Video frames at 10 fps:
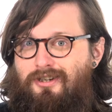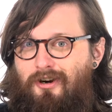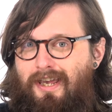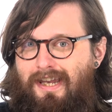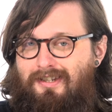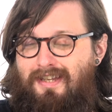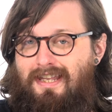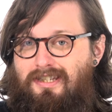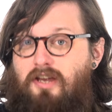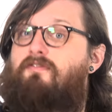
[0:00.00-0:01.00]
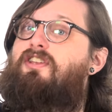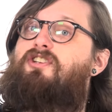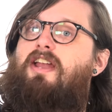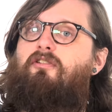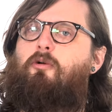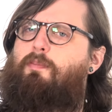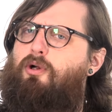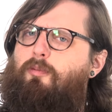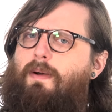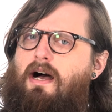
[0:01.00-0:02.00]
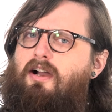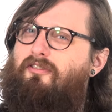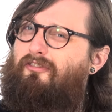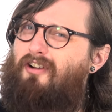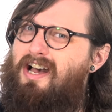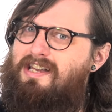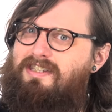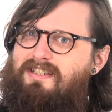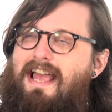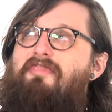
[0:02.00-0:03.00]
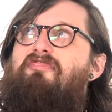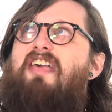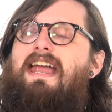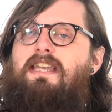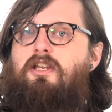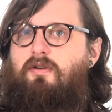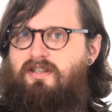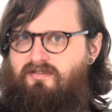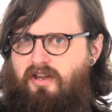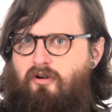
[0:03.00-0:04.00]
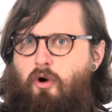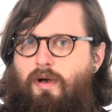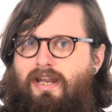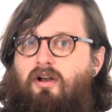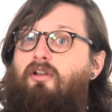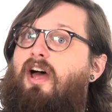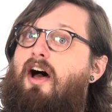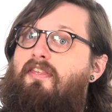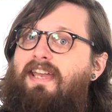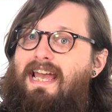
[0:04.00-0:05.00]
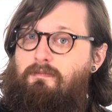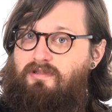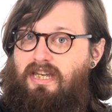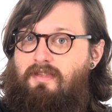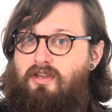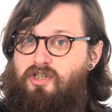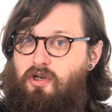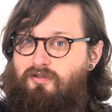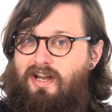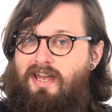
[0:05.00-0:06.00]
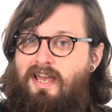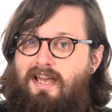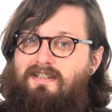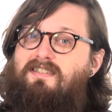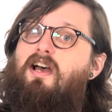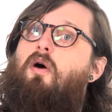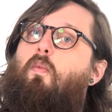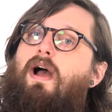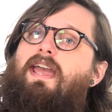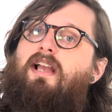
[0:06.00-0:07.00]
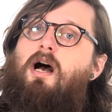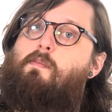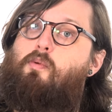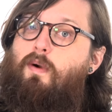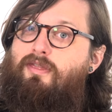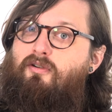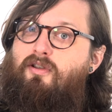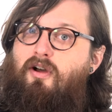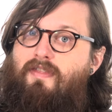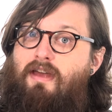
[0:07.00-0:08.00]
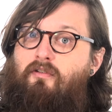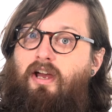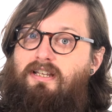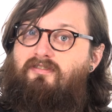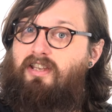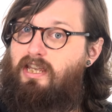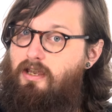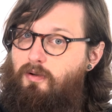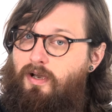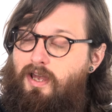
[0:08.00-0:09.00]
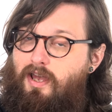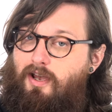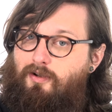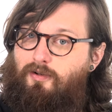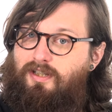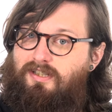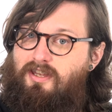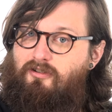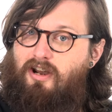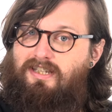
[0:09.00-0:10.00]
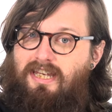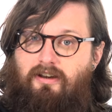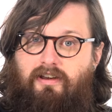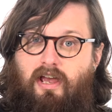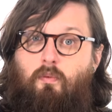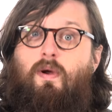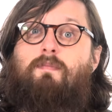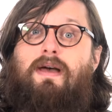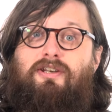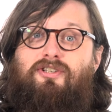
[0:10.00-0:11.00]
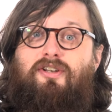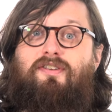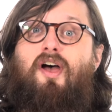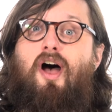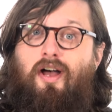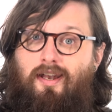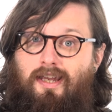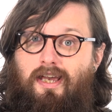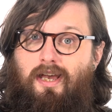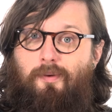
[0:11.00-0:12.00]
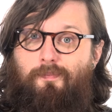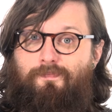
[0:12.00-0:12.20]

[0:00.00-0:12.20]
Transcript: Try and get a sense of the general ballpark first, and then you can zero in on other games in the genre and start weighing up whether or not they're right for you, according to the criteria we mentioned earlier.